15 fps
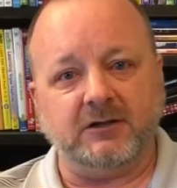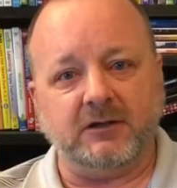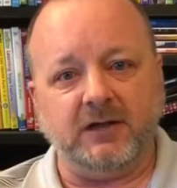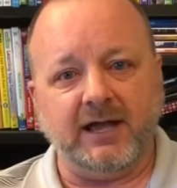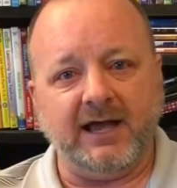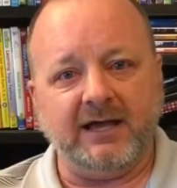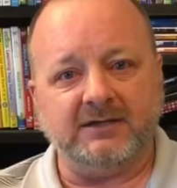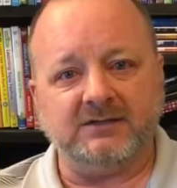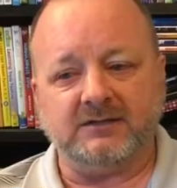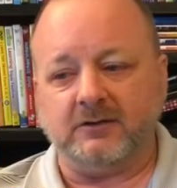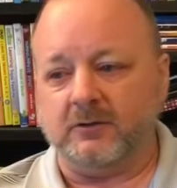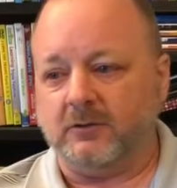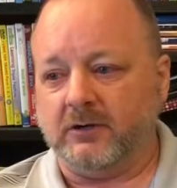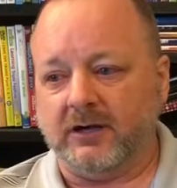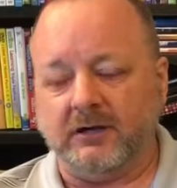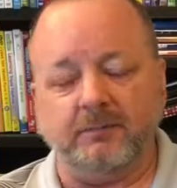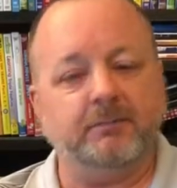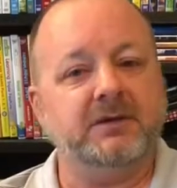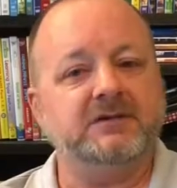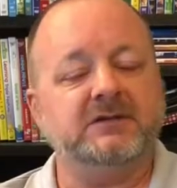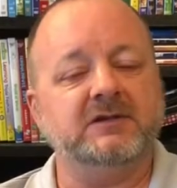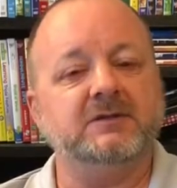class or at a
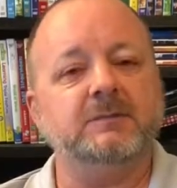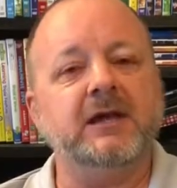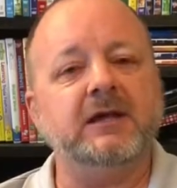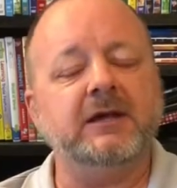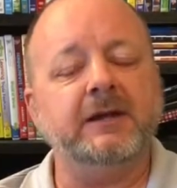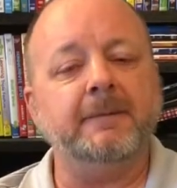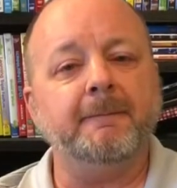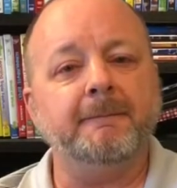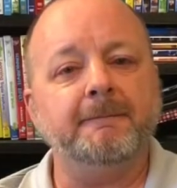business meeting,